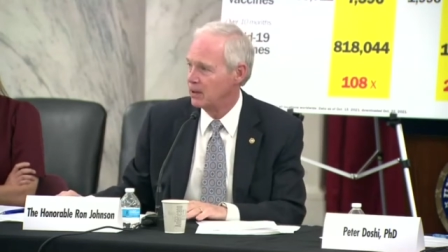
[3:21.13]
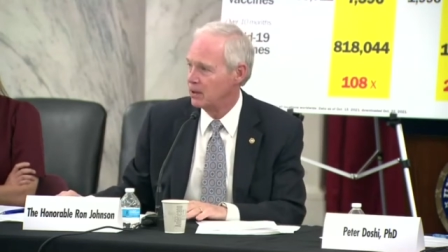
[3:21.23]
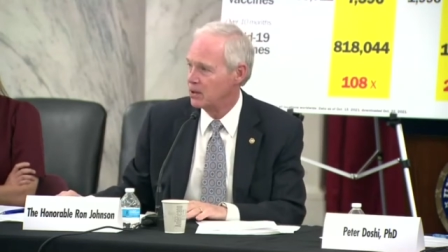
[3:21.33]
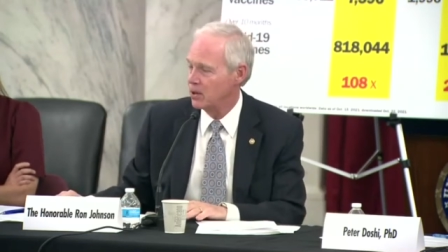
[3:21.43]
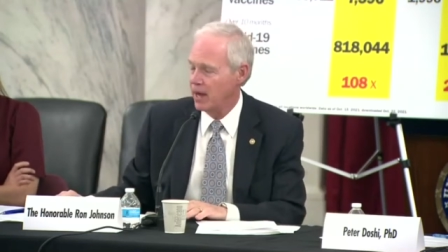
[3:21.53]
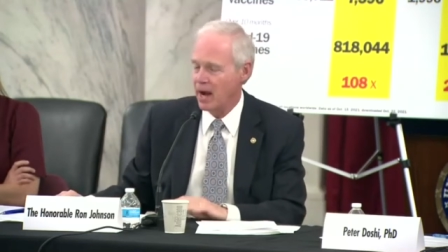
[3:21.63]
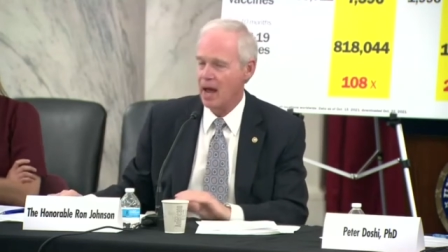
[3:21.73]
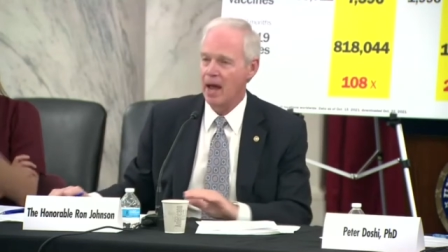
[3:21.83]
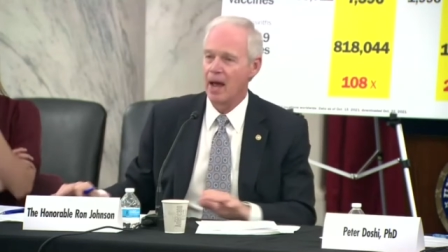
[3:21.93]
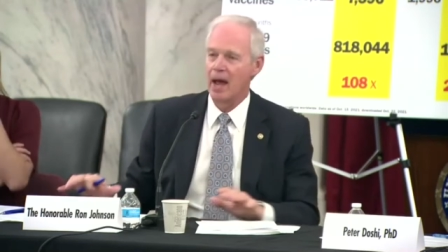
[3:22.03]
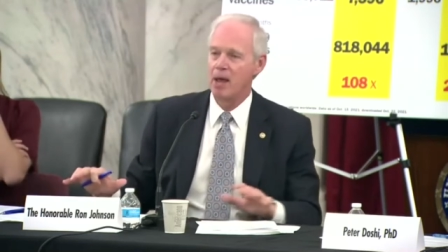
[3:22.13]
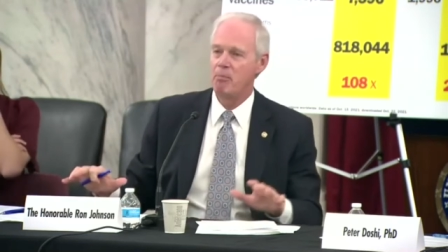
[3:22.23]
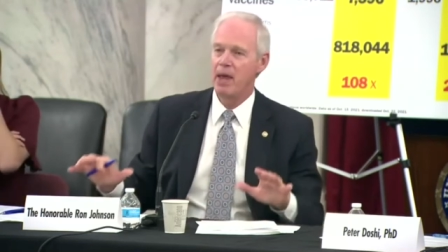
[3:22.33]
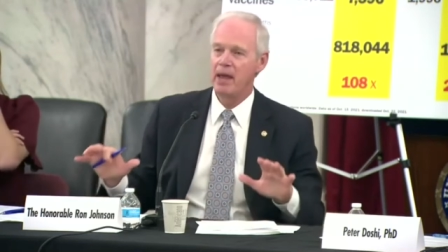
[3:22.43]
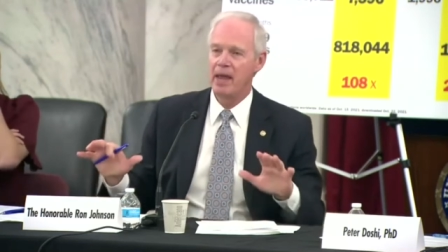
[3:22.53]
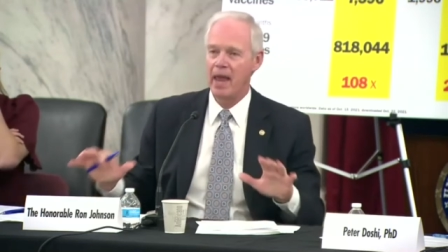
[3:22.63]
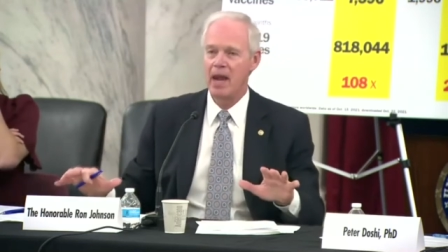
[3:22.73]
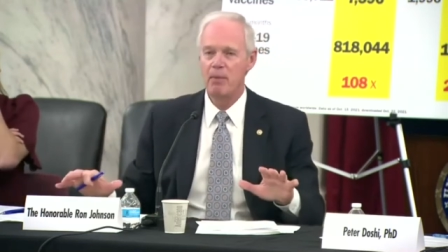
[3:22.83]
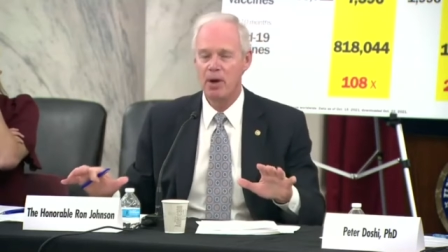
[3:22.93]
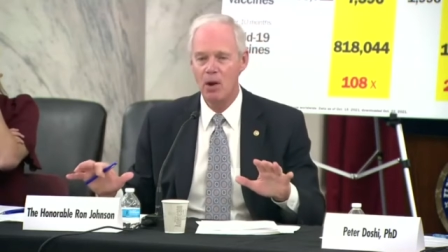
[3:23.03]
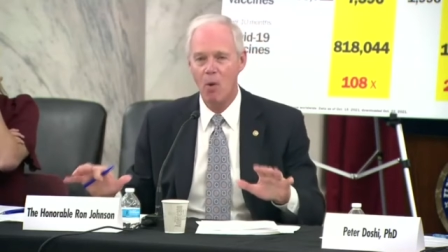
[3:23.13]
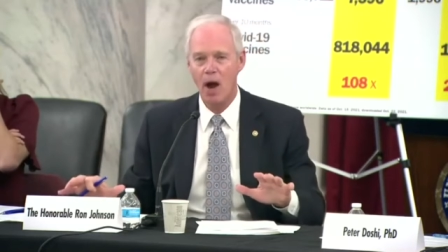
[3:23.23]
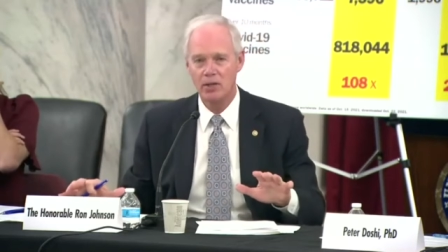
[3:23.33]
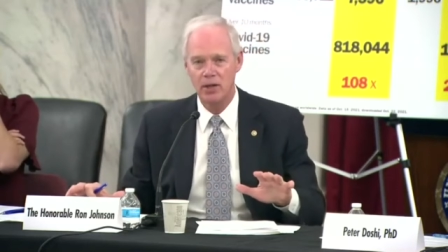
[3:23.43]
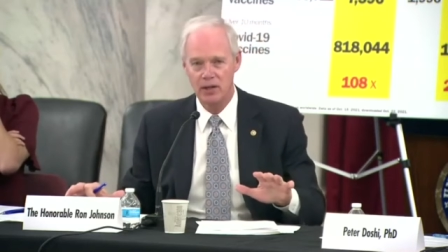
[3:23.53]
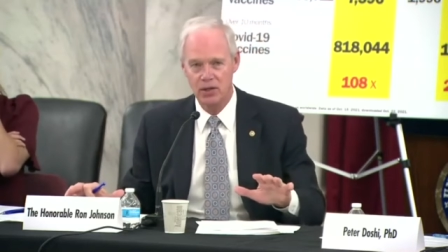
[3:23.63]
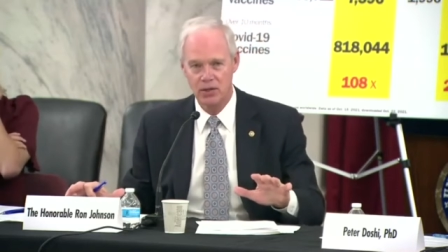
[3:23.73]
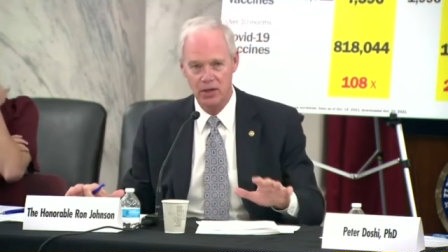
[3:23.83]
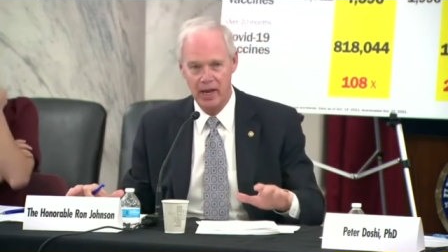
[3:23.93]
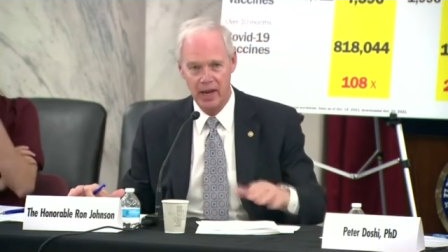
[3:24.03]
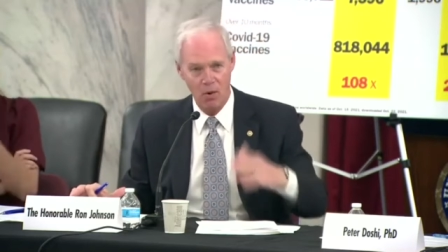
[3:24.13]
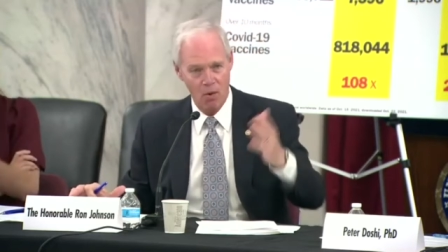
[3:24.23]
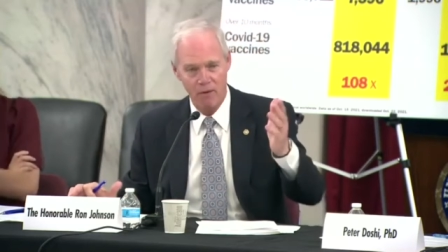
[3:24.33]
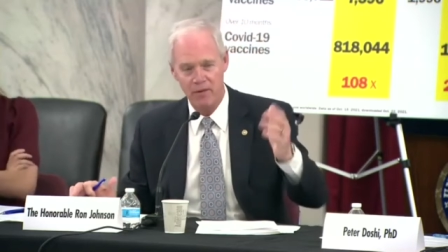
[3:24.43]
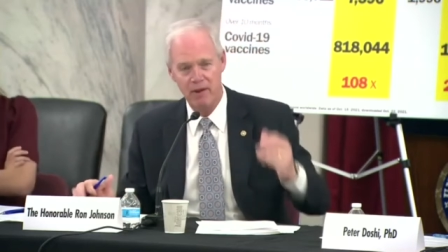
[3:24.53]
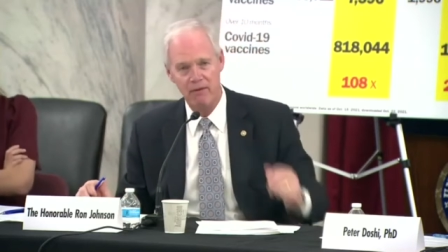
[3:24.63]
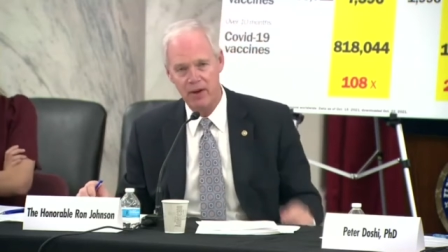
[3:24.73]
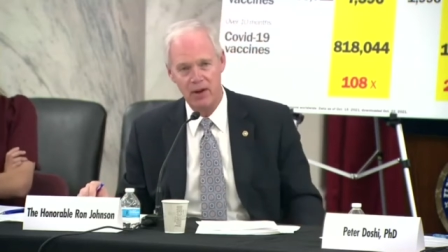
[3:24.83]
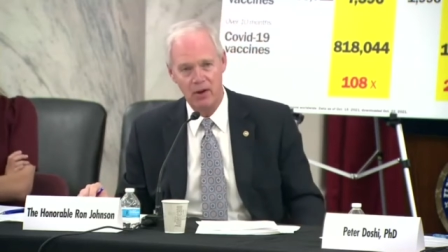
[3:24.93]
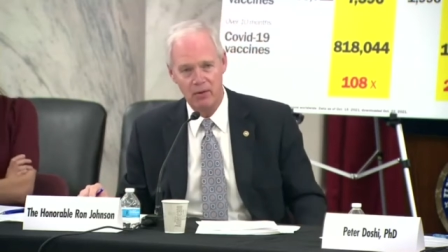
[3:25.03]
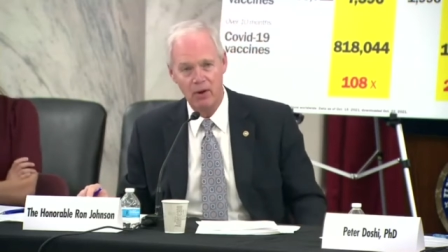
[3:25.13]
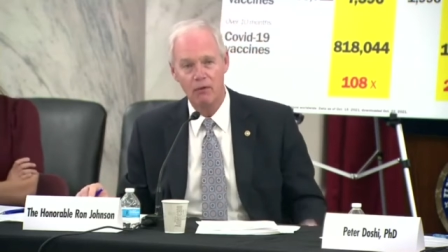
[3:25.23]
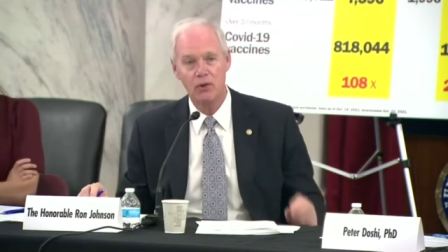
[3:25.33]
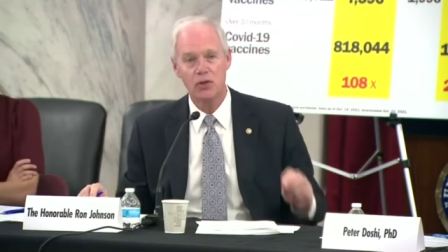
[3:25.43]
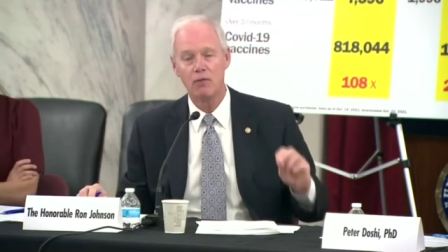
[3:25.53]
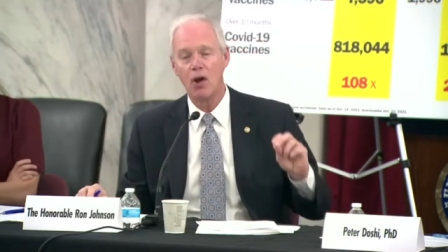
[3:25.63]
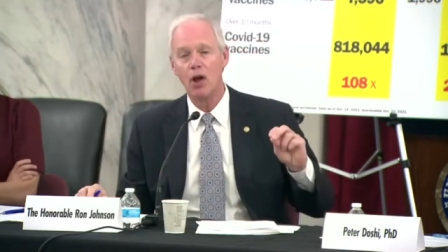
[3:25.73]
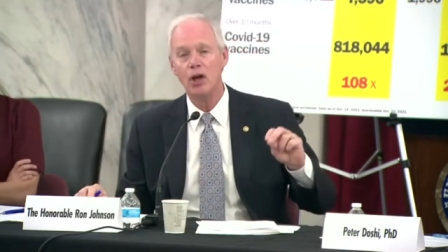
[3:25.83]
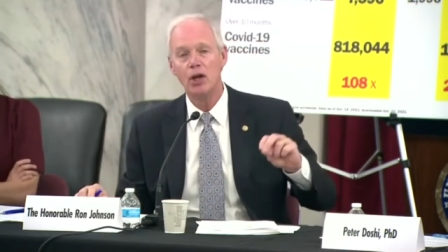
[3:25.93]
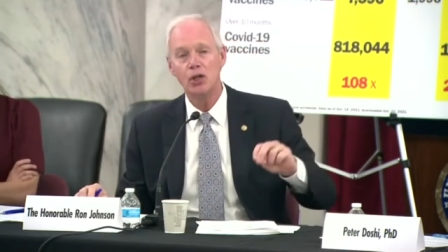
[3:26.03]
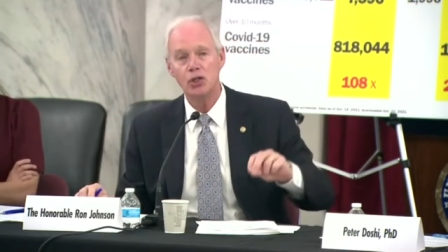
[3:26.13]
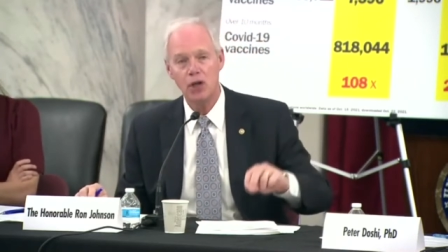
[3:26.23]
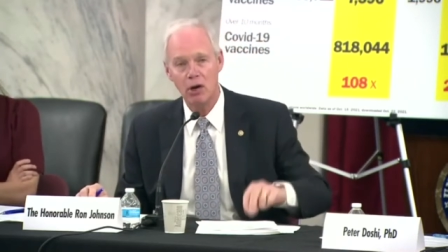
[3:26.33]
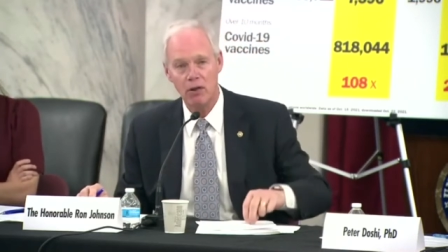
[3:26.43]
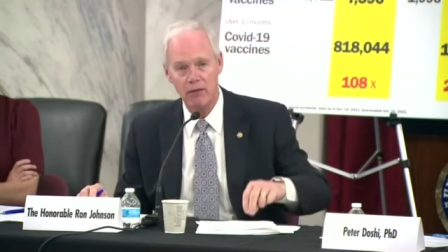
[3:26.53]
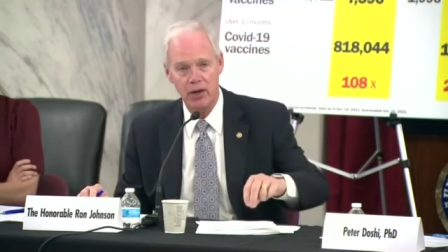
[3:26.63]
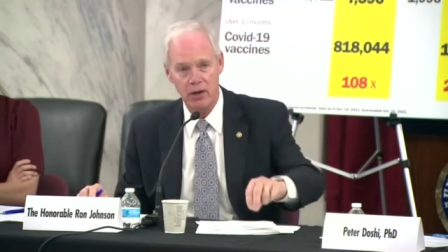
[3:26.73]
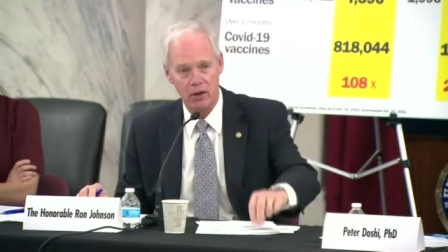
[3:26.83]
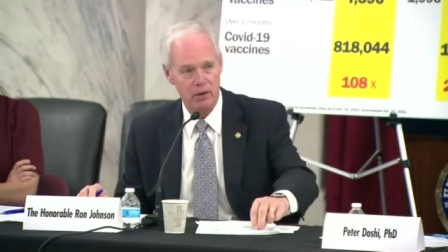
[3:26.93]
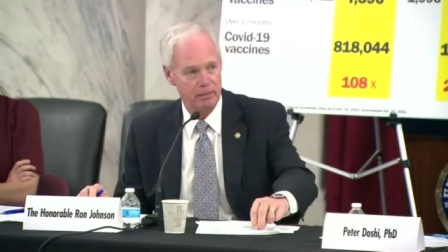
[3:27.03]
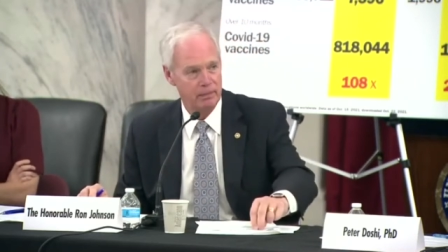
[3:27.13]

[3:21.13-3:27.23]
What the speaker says: So again, I'm begging anybody watching this today or via video, first of all, share the video.